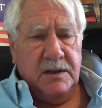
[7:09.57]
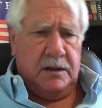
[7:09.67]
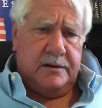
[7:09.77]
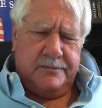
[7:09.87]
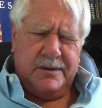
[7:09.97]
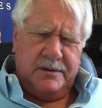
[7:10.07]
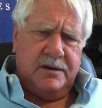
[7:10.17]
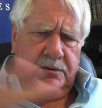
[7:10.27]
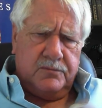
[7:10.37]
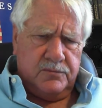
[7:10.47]
Oh, you
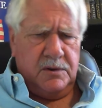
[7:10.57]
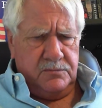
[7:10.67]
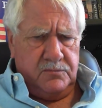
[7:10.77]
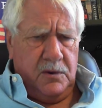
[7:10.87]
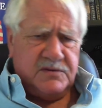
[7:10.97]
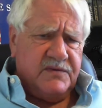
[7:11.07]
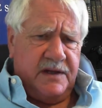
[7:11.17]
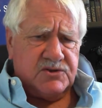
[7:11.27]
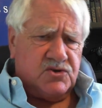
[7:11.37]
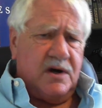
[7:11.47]
know, R
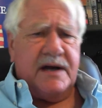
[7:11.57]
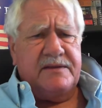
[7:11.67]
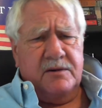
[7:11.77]
Roosevelt tried.